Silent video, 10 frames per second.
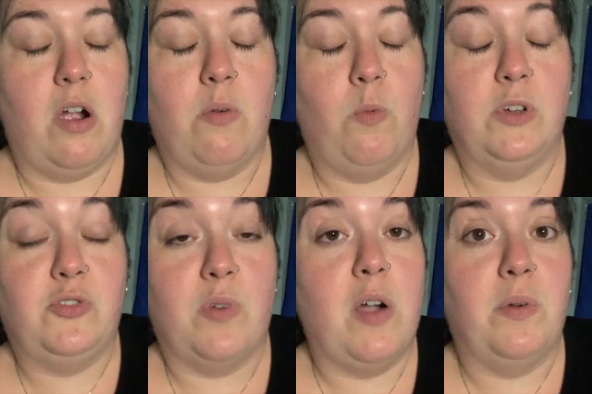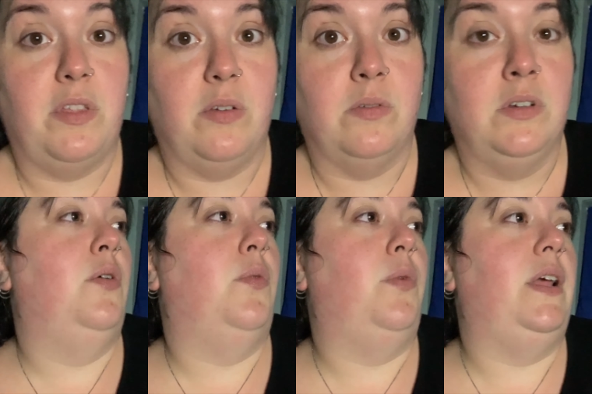what's wrong with you?
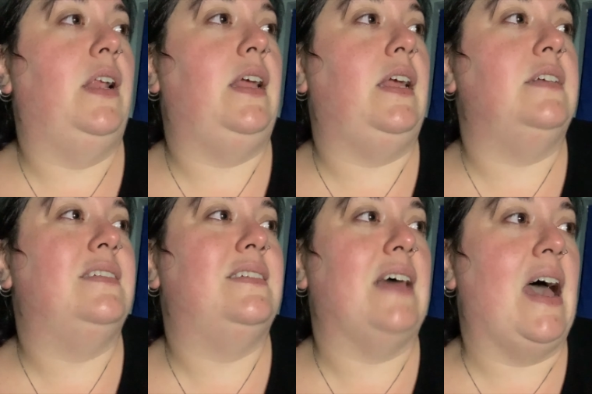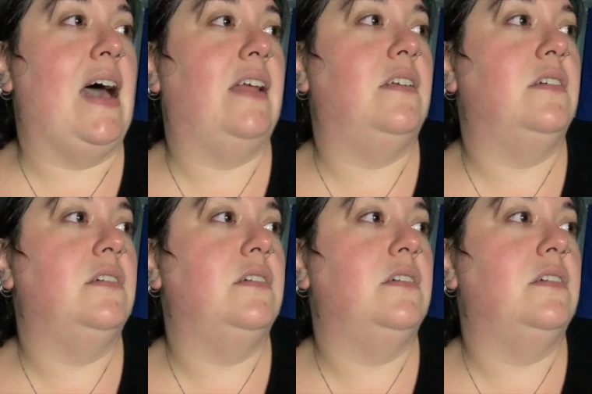Really sad